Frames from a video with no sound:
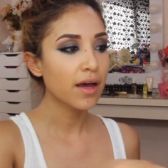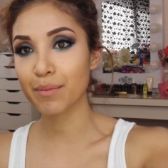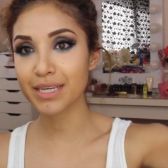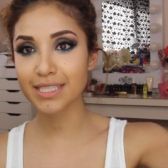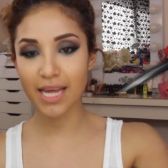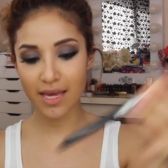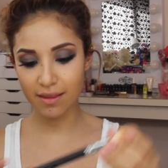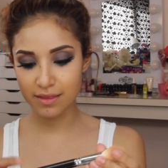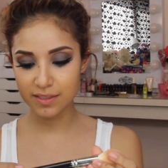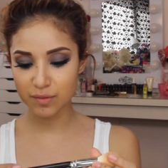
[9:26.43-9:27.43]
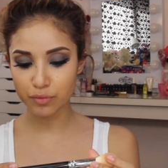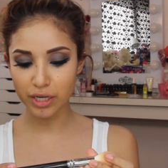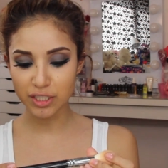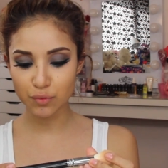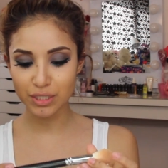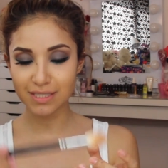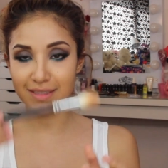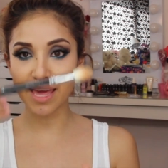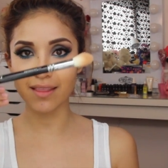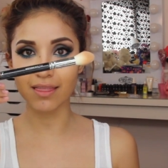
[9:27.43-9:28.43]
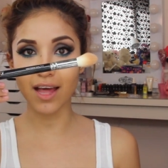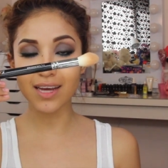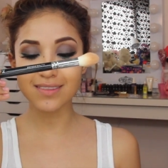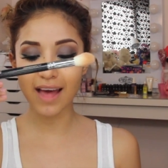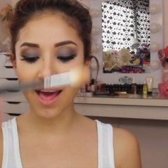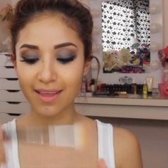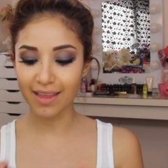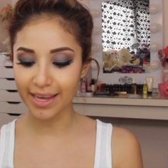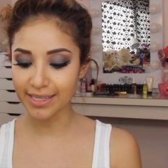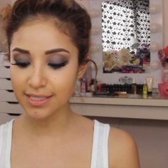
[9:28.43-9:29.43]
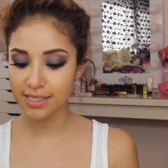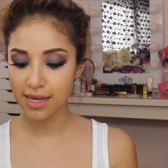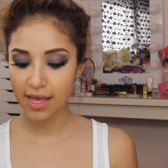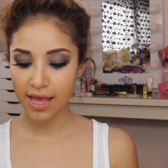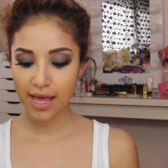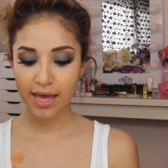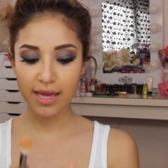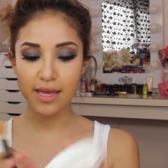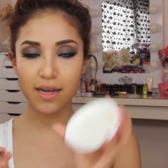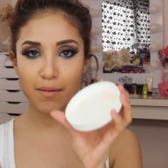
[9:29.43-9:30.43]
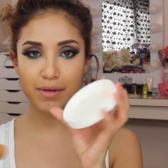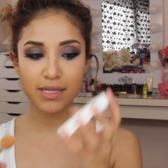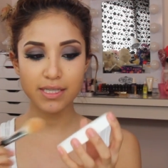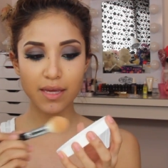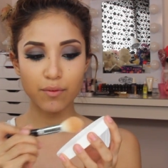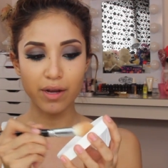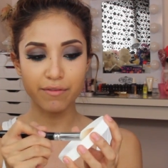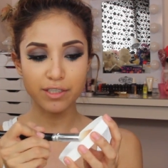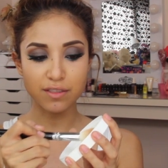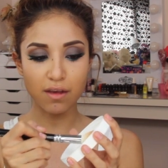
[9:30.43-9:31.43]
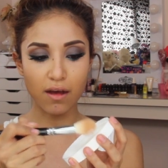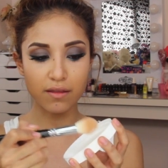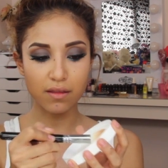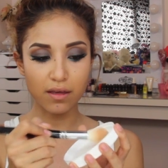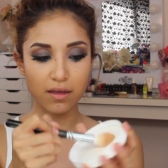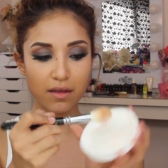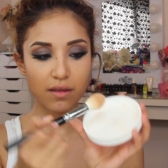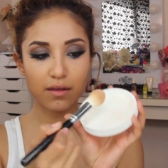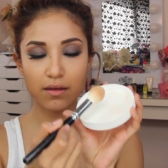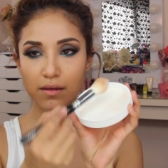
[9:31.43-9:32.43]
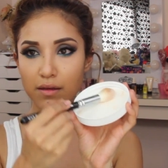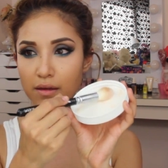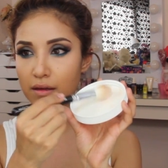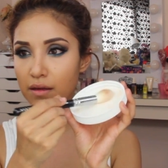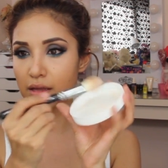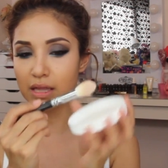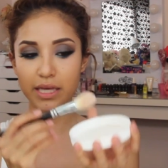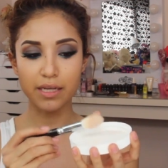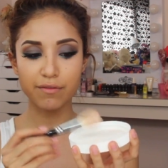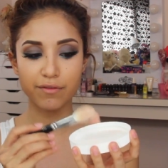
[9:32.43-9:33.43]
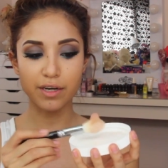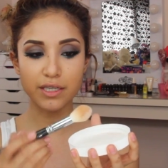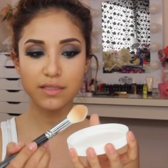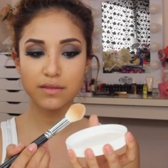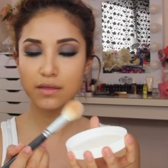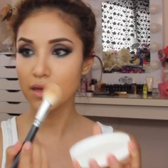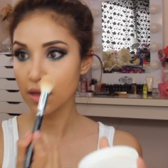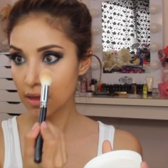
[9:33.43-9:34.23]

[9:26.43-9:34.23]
I'm going to take this brush, which is a Luxe Highlight, and I'm going to take whatever's on the lid first.